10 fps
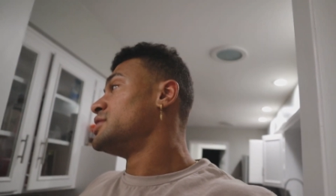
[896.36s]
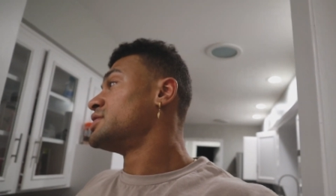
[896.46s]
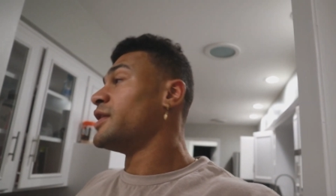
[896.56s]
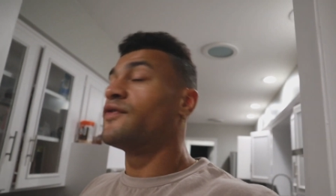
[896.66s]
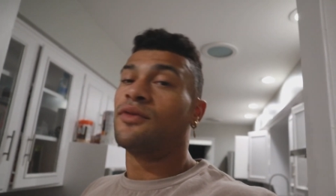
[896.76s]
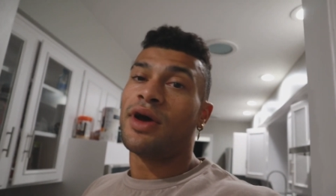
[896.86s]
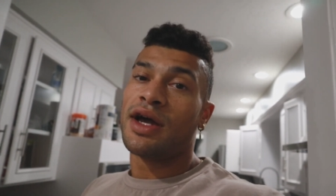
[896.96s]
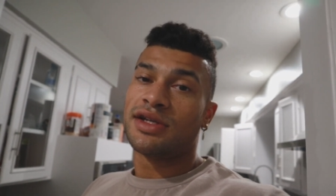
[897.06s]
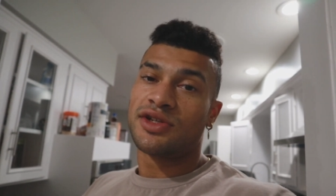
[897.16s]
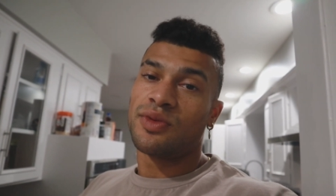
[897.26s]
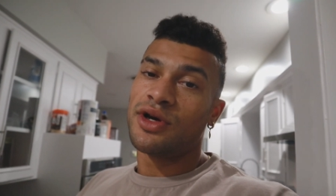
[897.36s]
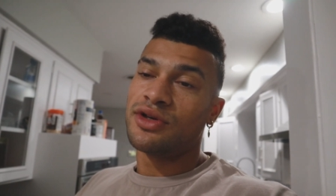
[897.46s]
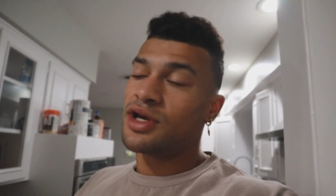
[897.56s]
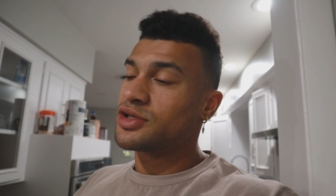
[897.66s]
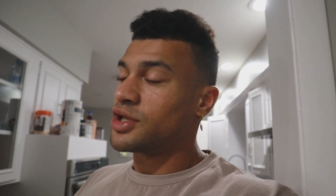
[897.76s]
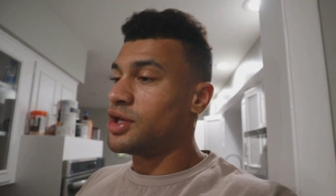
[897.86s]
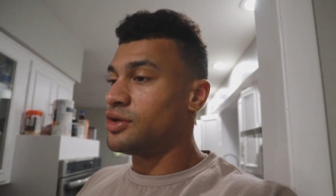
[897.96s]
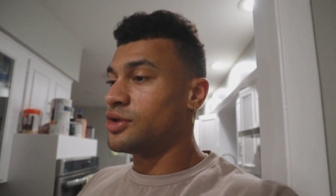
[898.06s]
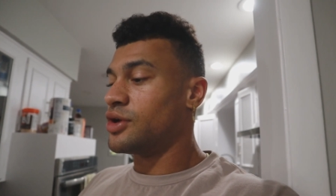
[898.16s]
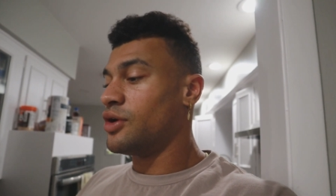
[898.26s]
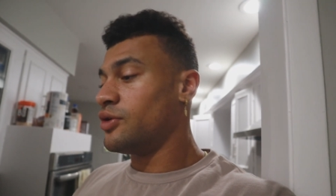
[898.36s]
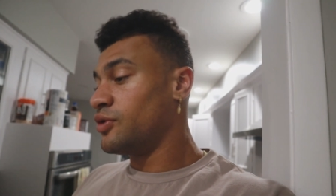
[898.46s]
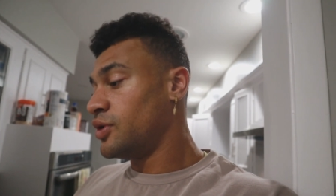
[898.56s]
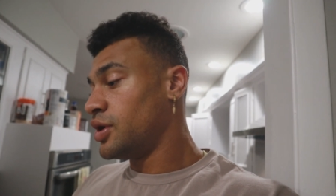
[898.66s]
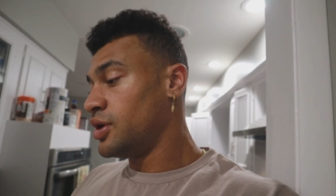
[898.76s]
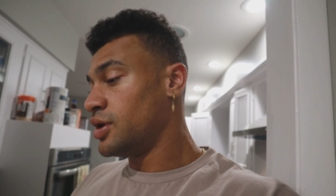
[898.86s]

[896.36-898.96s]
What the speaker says: Same for Rise as well. You guys are killing the code.